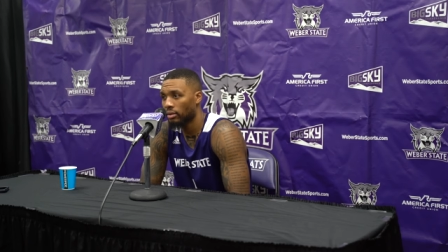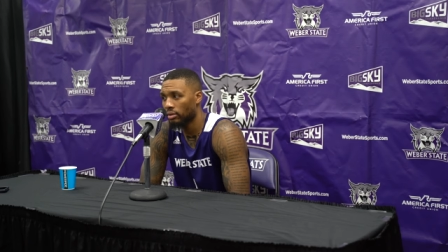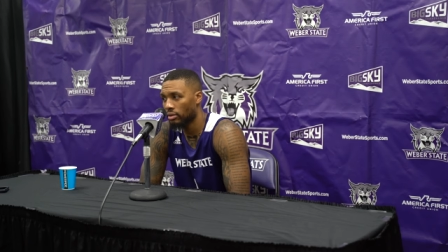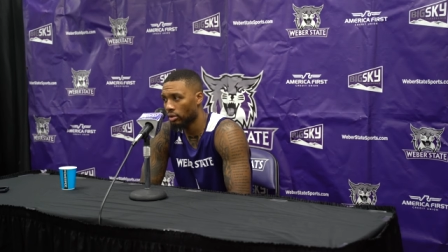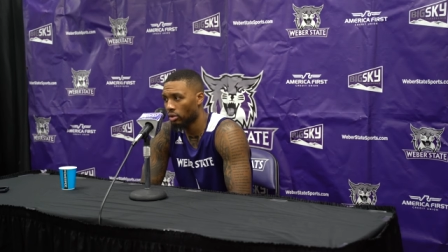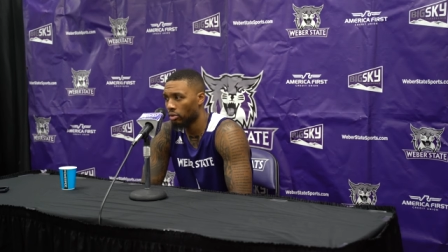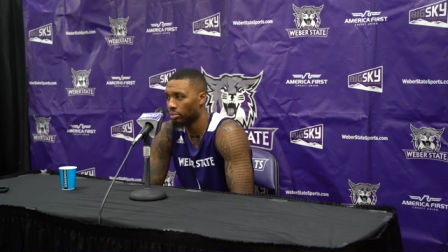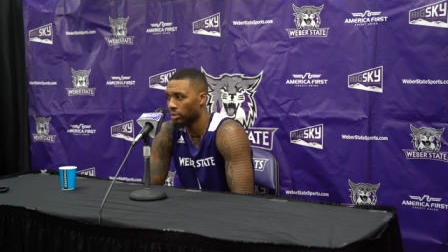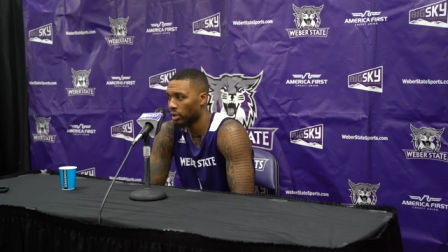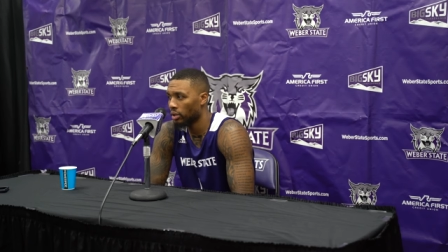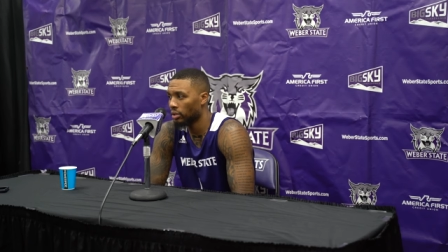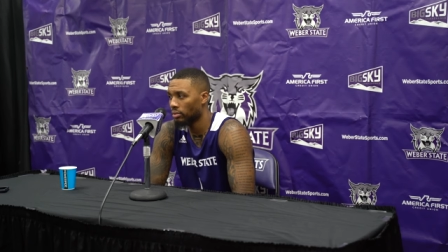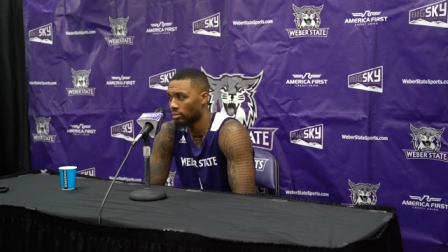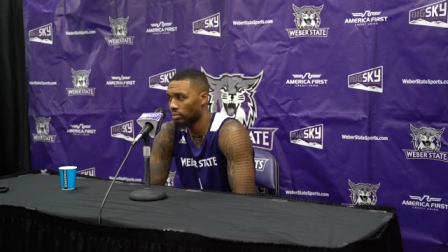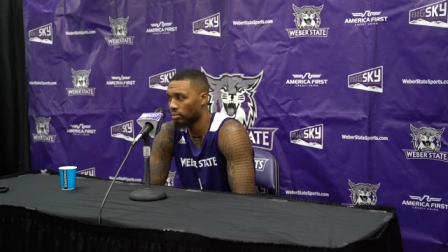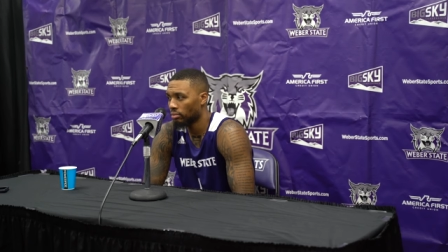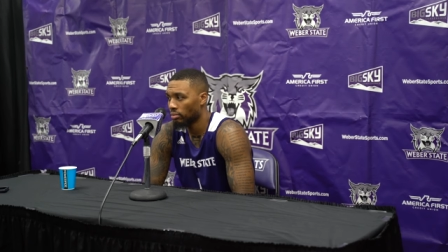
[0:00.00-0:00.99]
You know be
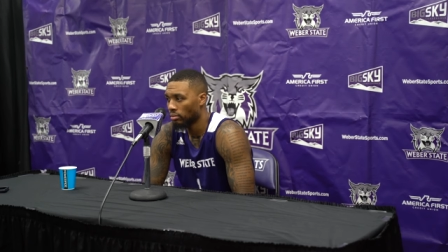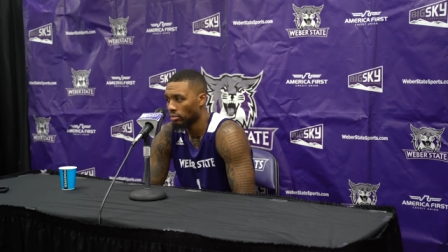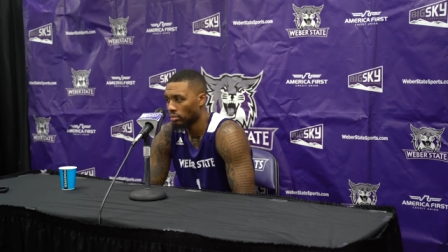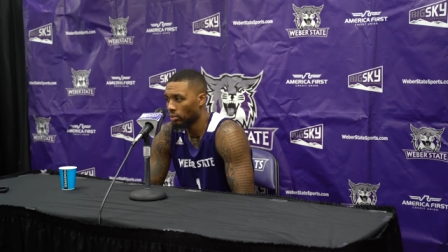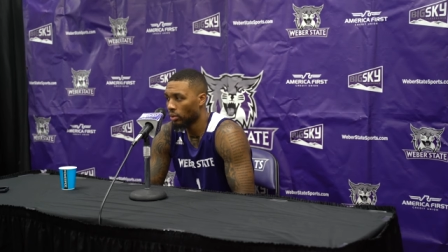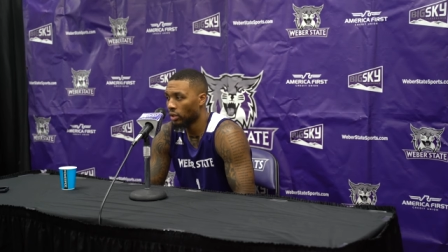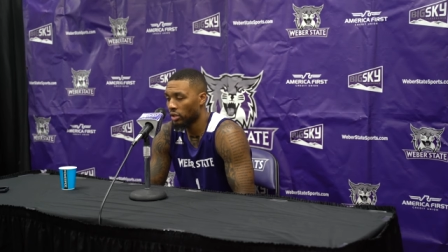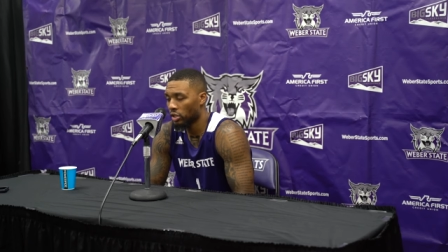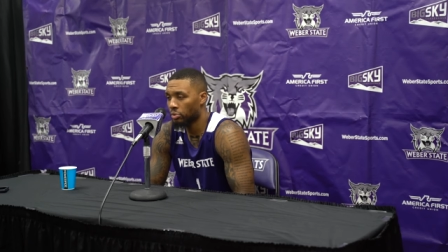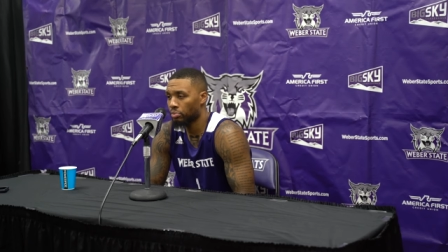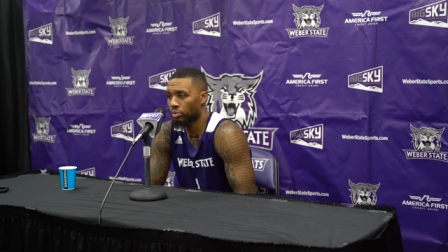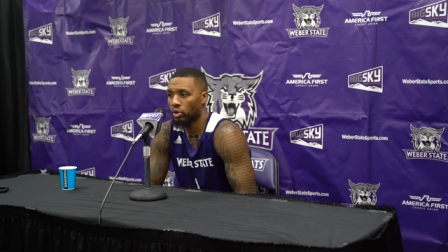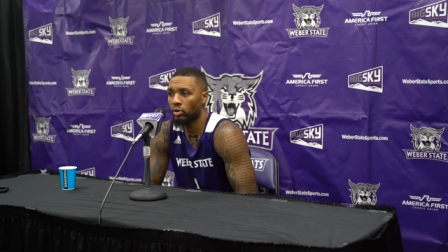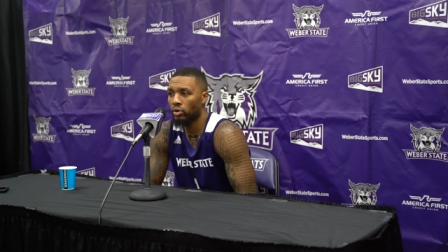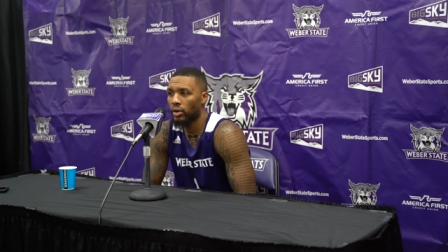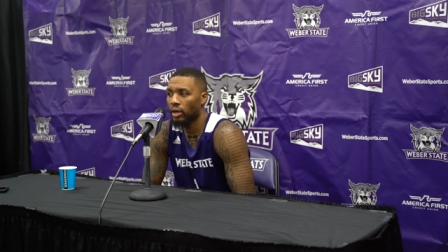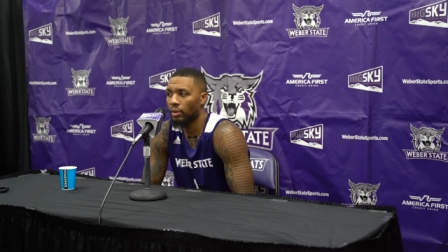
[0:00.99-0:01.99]
what this
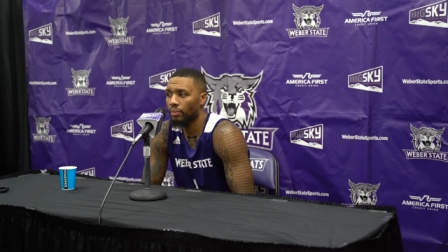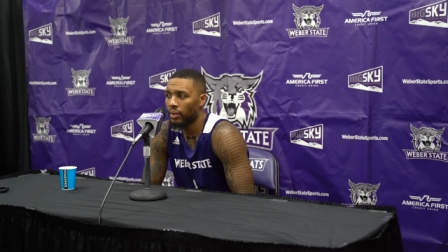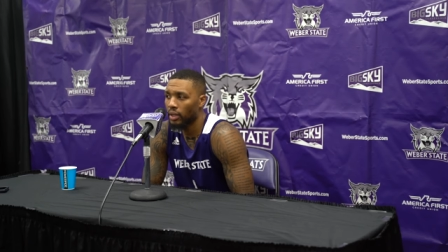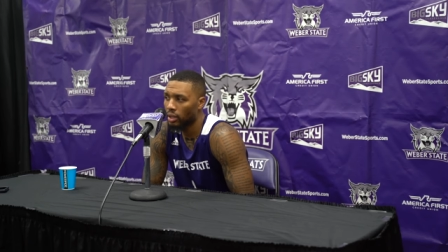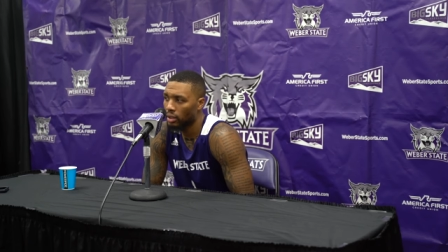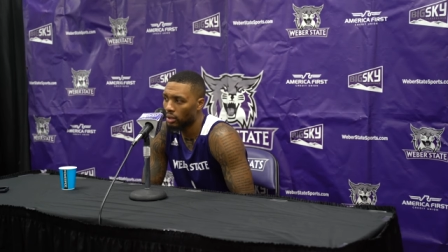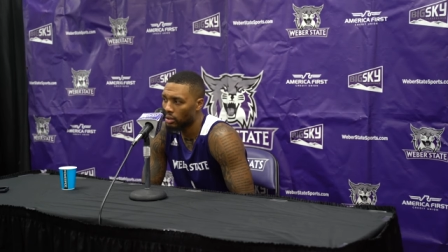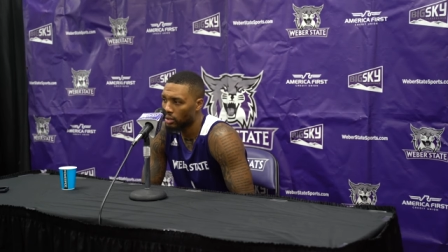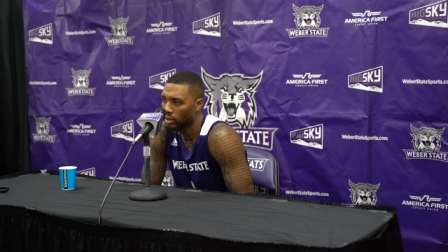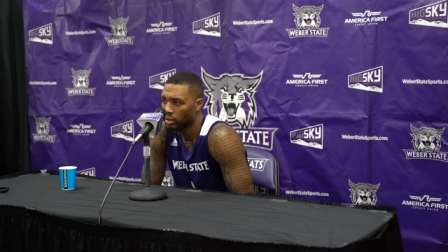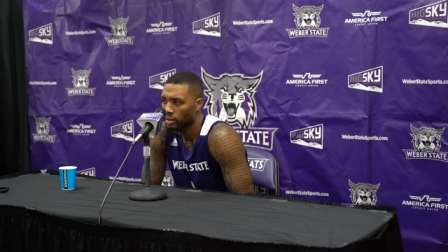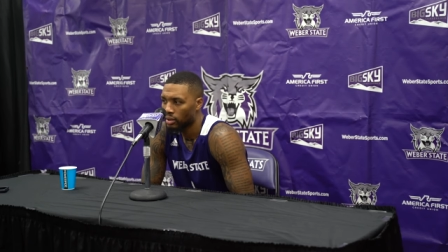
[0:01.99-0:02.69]
program means